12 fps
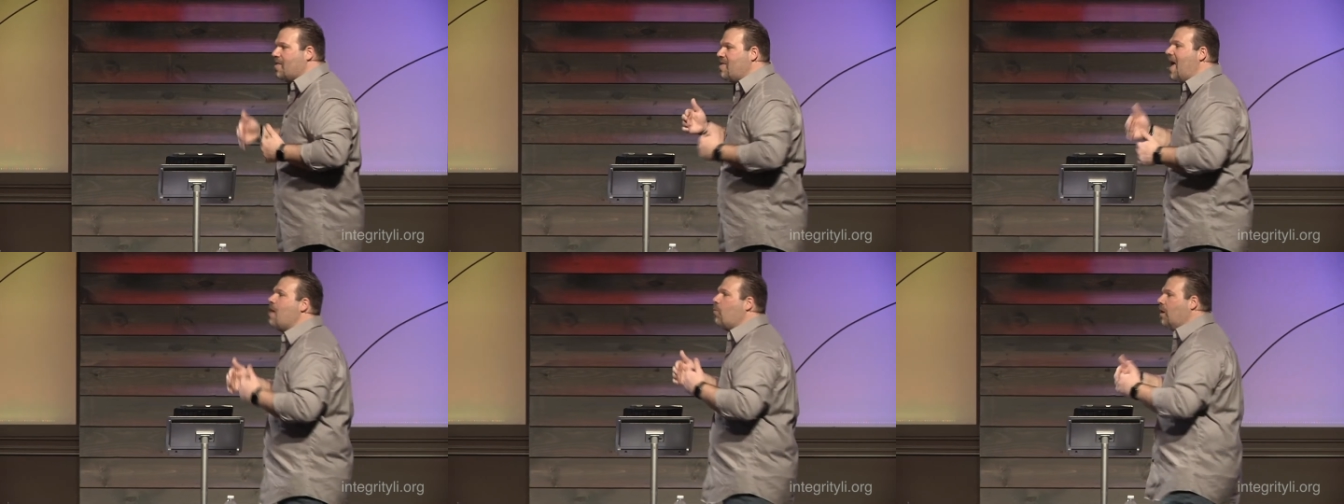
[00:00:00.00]

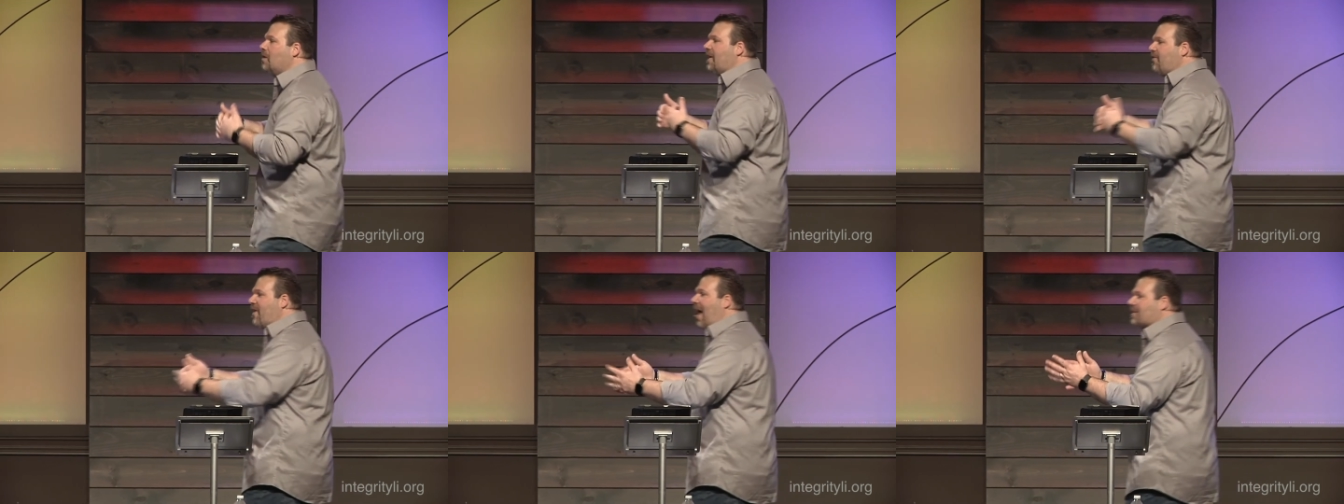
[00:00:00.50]
they will
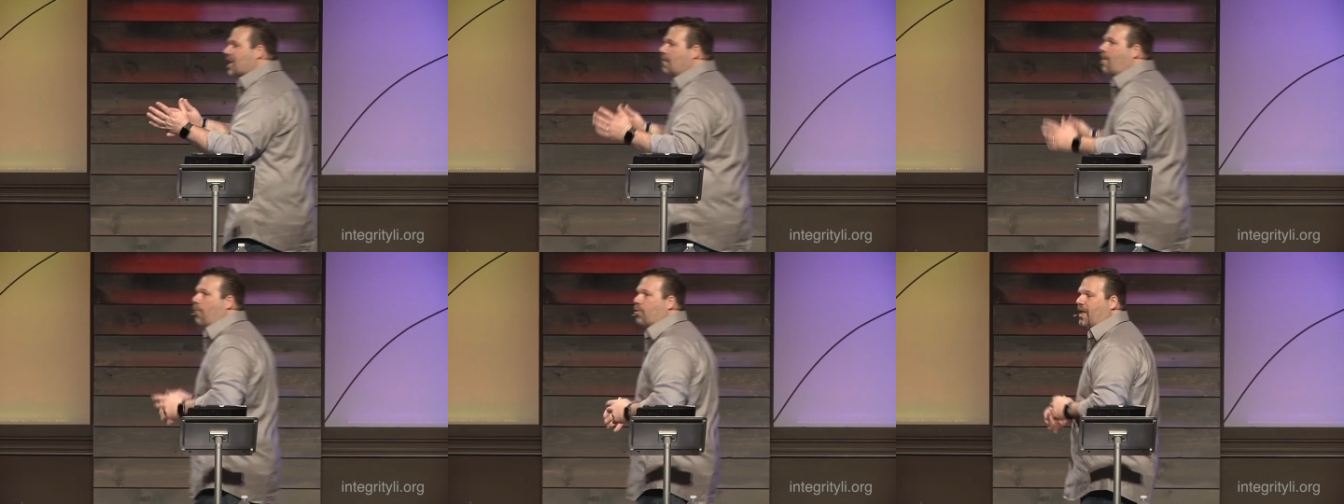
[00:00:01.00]
in fact
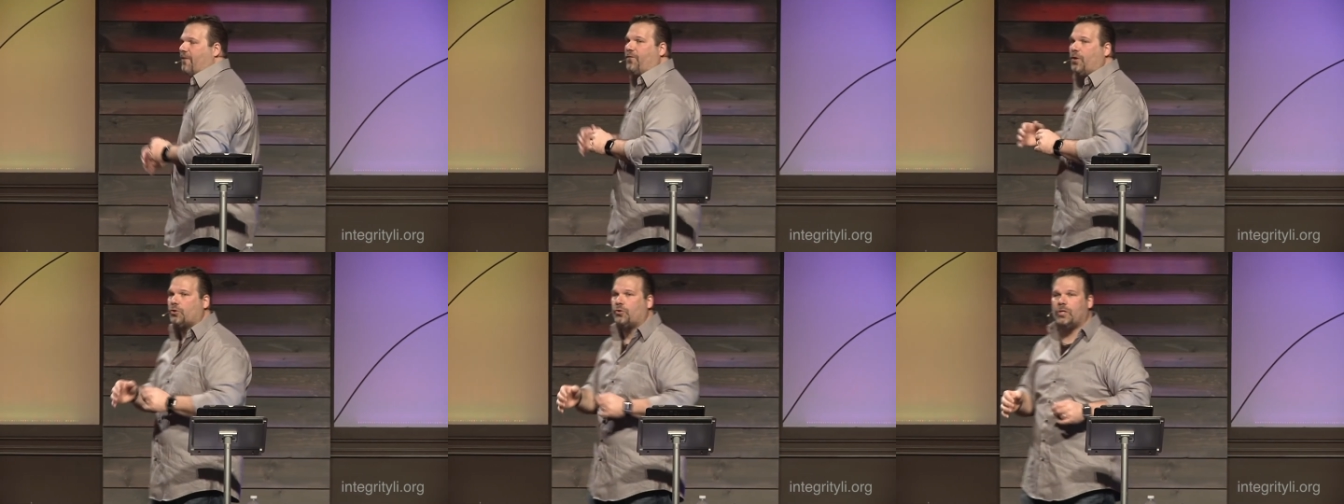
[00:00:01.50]
come up with a
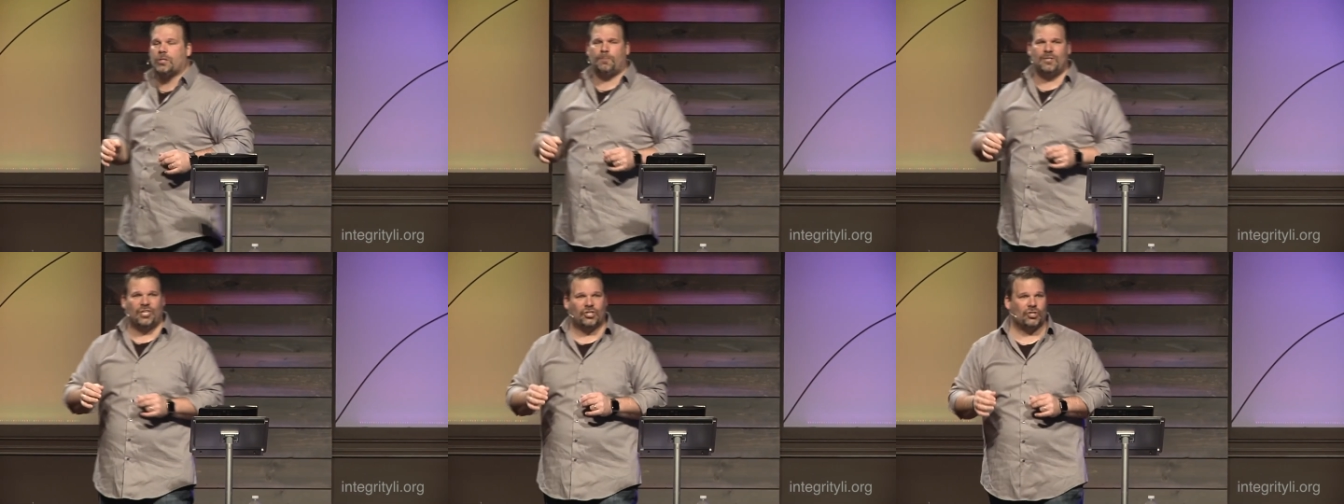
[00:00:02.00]
futurist
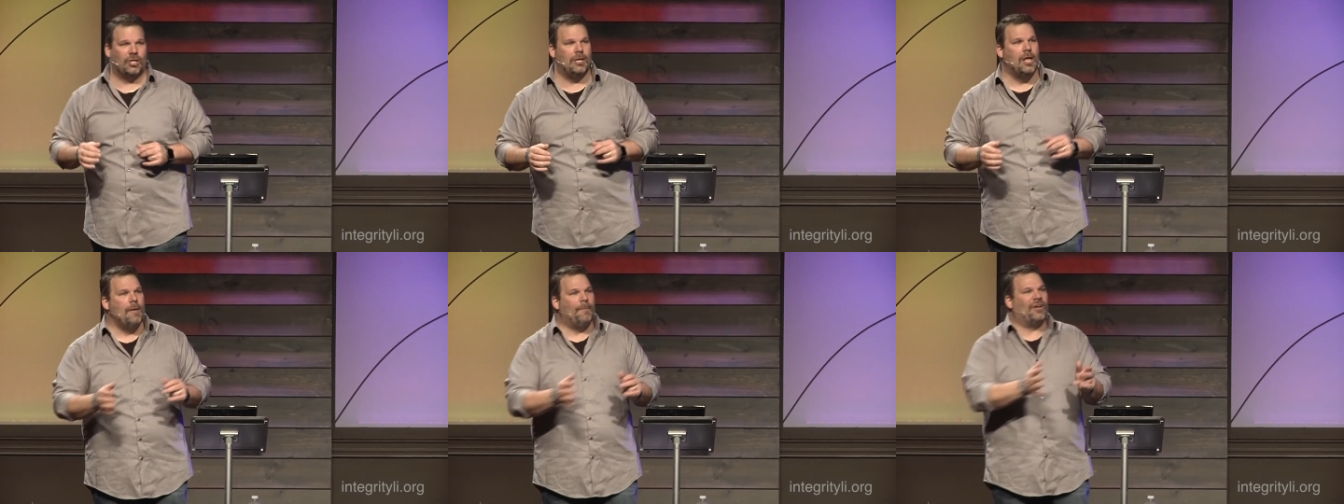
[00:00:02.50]

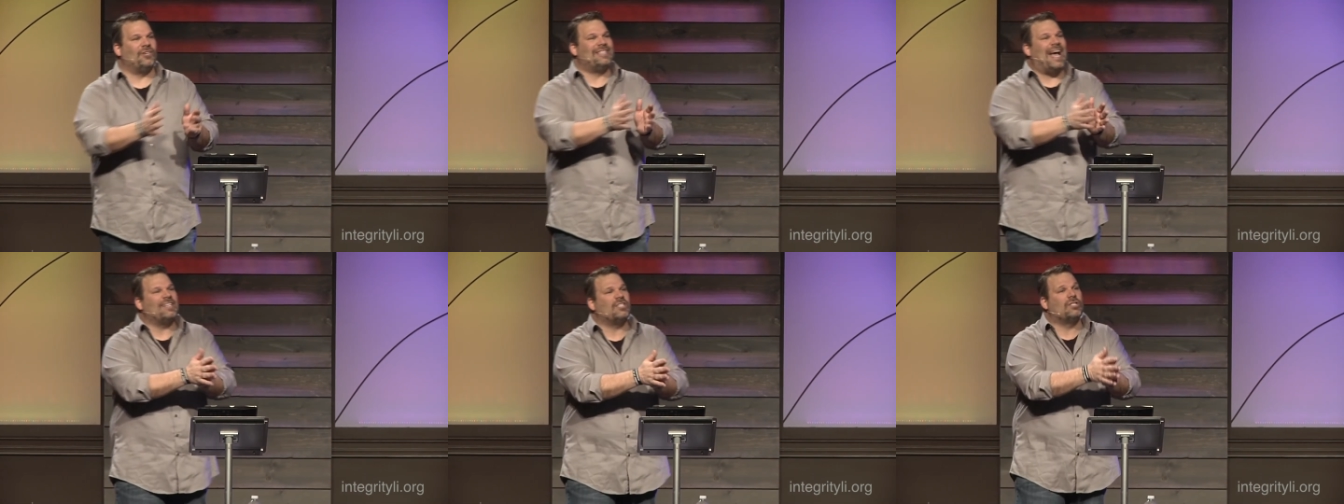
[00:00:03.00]
position because
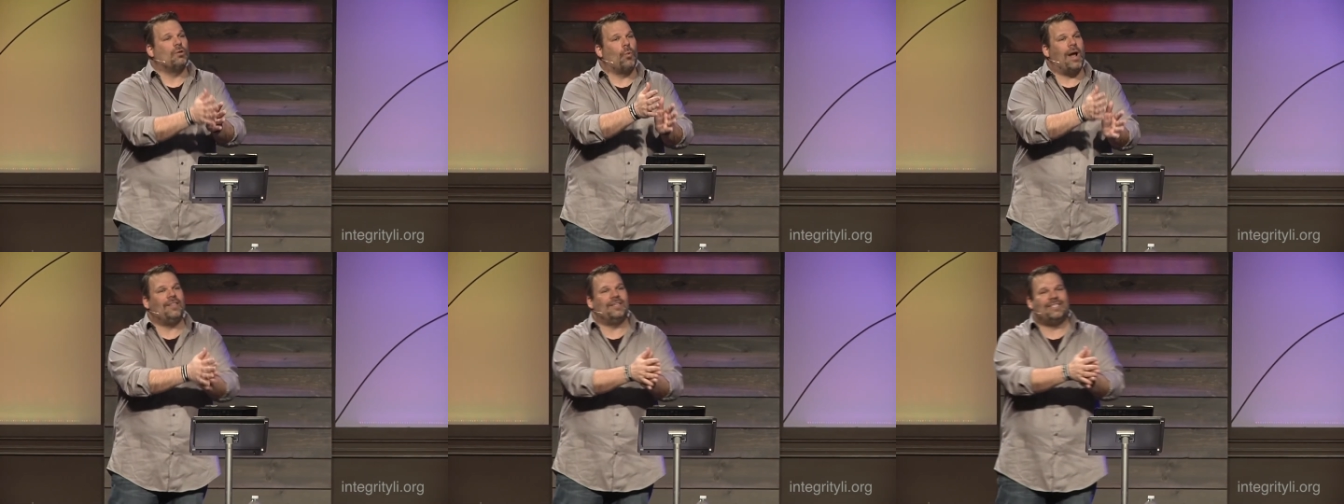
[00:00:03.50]
that's the
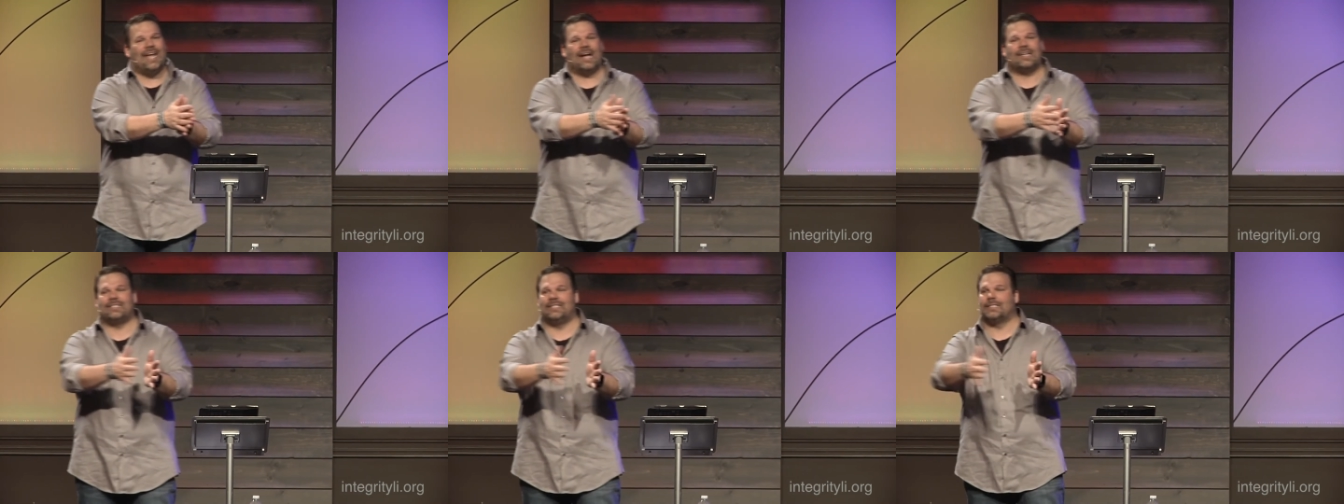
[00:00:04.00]
way the
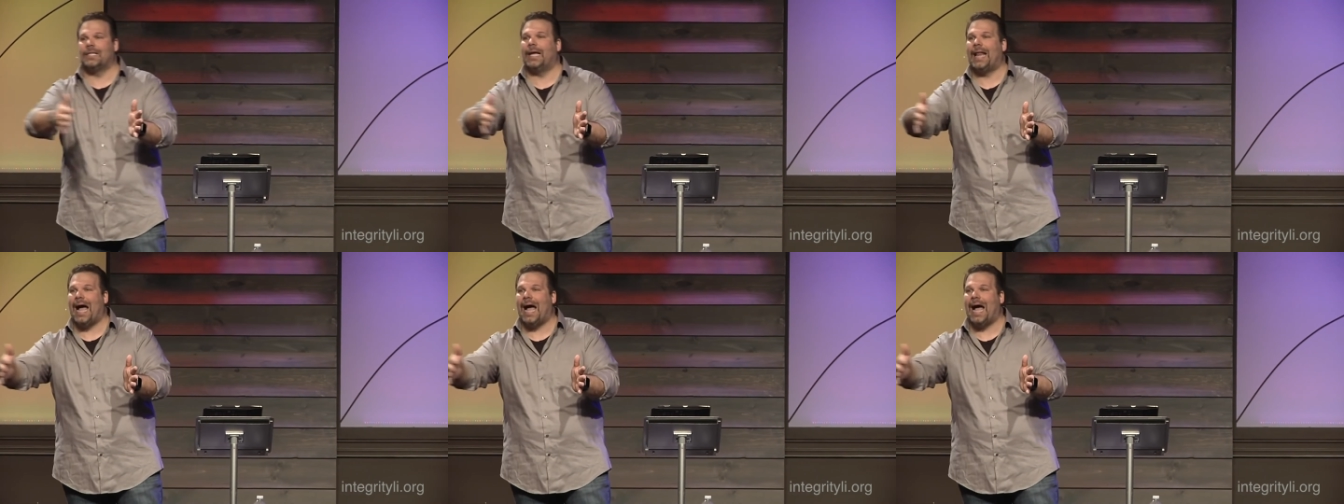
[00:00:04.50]
text is laid